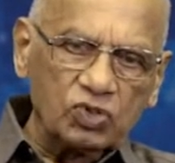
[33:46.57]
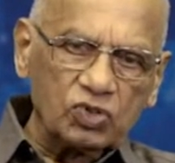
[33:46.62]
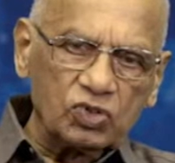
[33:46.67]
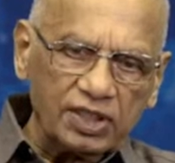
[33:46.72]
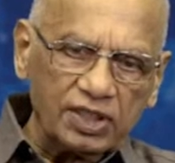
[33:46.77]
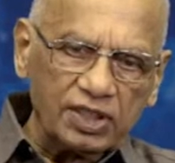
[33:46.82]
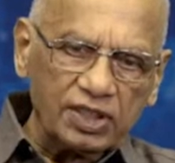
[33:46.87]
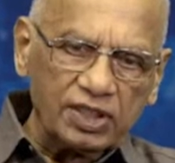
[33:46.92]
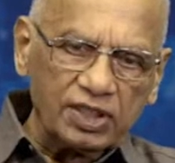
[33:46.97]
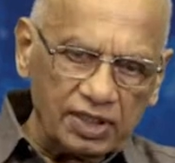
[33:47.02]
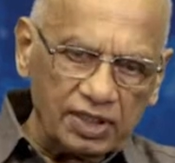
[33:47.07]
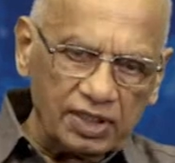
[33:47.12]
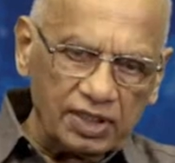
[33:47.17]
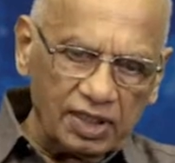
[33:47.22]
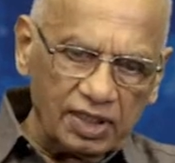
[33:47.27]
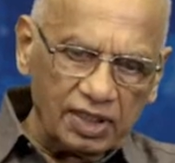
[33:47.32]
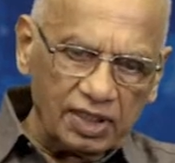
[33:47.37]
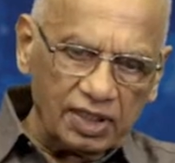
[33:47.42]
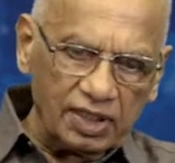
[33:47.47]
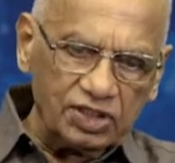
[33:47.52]
So there is
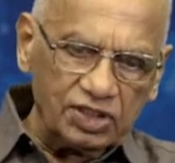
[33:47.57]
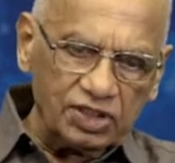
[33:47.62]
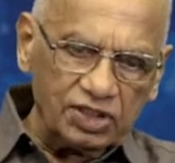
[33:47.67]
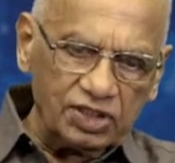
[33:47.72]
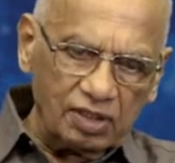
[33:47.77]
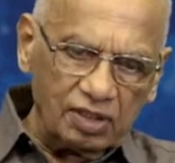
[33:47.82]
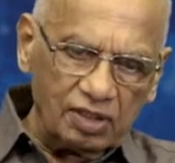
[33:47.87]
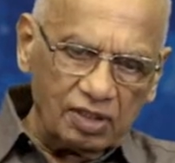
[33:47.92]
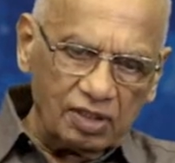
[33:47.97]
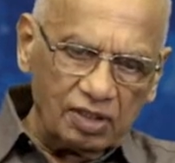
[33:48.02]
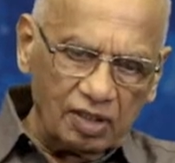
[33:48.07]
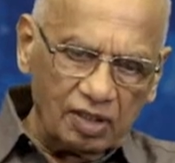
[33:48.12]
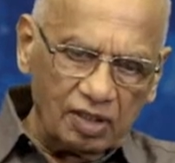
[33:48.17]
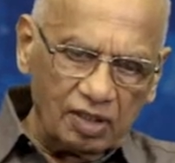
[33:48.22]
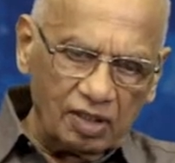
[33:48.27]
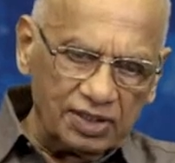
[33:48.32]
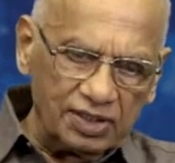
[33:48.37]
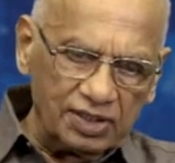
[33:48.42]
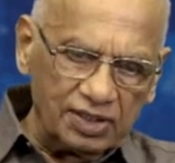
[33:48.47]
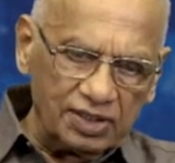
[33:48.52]
a rigid
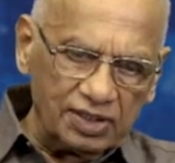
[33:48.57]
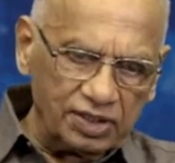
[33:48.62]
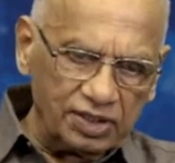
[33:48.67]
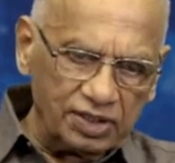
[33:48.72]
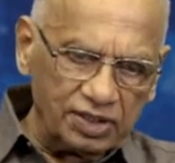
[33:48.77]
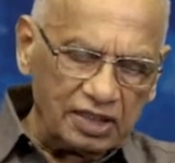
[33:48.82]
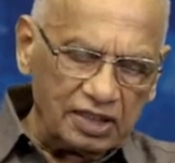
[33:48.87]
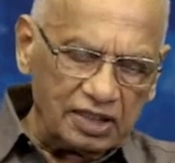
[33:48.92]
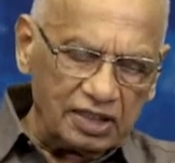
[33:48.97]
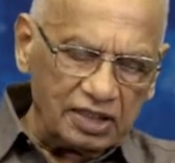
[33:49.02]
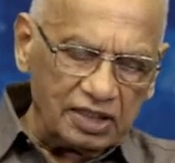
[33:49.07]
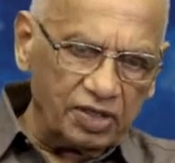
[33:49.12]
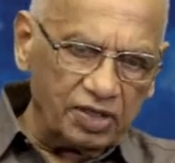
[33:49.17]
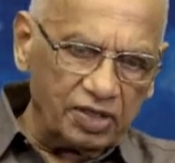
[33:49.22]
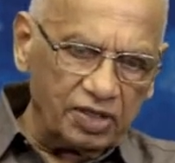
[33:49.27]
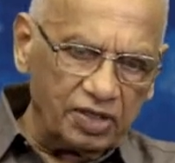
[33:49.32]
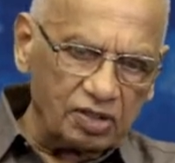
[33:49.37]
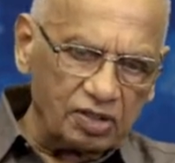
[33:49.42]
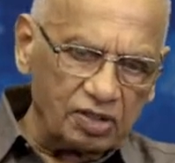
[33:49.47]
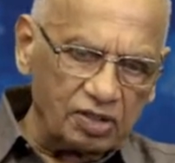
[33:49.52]
plastic,
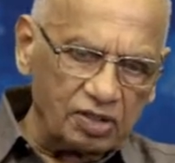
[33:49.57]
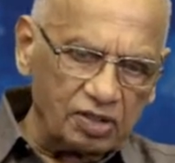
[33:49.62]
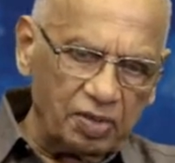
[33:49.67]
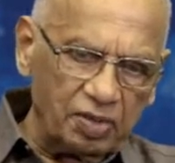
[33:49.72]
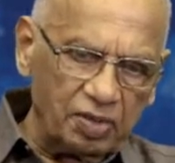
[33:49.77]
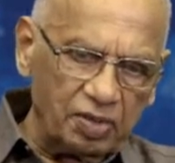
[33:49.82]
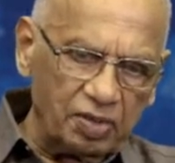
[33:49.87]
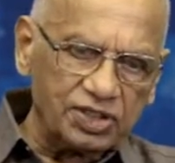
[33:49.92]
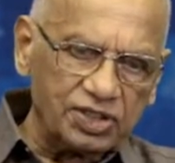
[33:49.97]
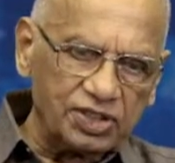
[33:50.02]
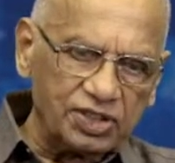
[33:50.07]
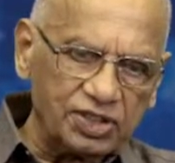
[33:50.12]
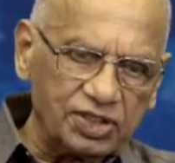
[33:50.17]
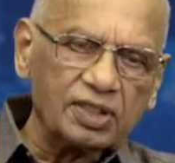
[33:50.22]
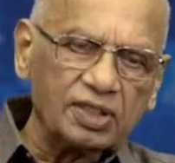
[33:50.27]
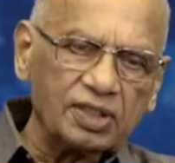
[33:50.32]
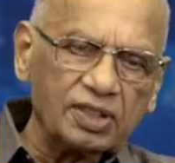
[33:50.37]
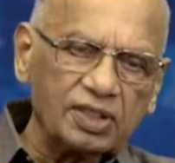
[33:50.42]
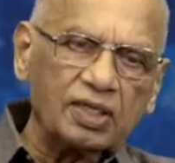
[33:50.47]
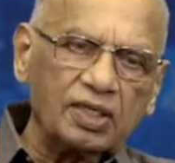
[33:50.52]
transparent
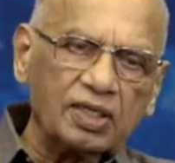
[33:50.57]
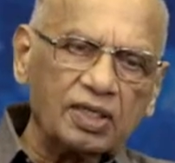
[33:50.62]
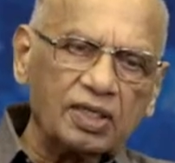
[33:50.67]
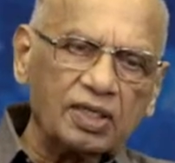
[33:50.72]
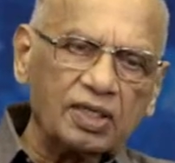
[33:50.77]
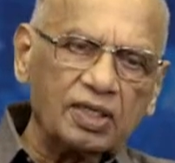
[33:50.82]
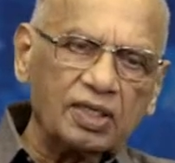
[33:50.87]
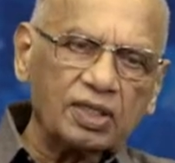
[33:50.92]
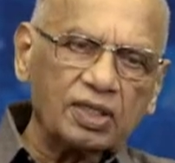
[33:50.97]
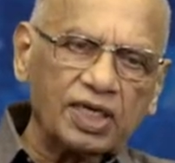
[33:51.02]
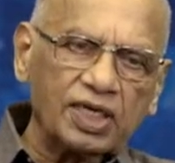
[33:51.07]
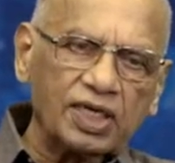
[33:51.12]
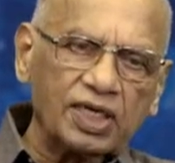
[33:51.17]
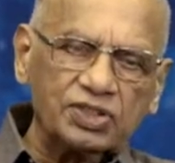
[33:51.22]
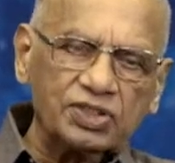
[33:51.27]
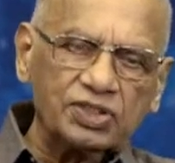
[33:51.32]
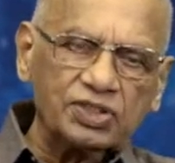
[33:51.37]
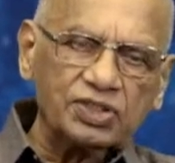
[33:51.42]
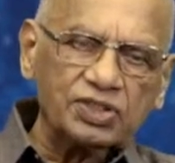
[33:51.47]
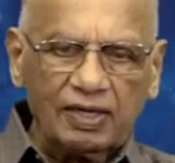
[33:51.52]
plastic
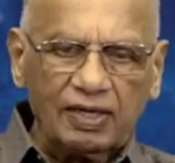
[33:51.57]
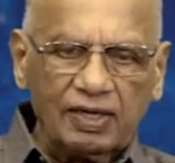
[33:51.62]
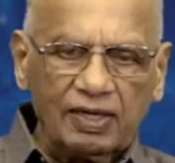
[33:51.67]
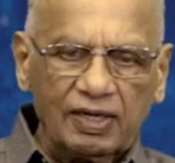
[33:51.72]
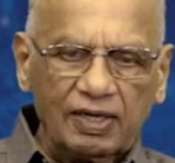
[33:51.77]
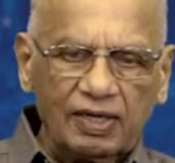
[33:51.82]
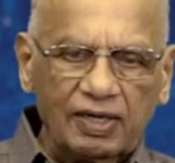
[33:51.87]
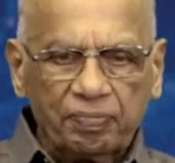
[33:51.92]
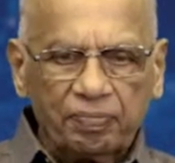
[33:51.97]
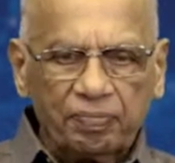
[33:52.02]
case